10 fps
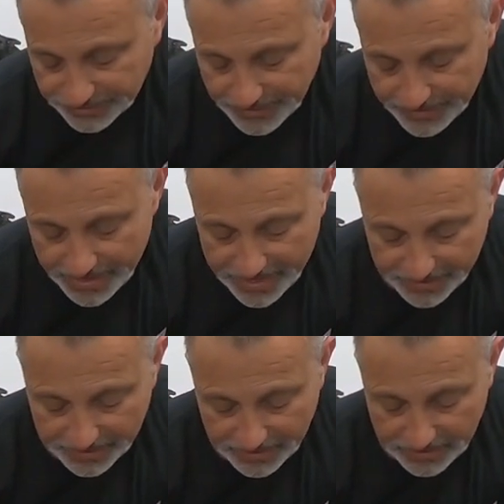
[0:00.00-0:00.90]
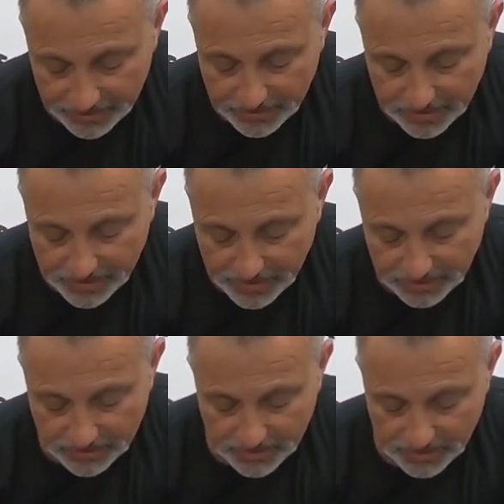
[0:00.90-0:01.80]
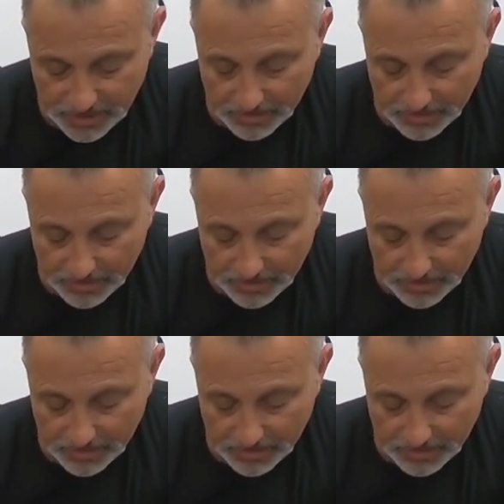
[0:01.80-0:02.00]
is the, the kit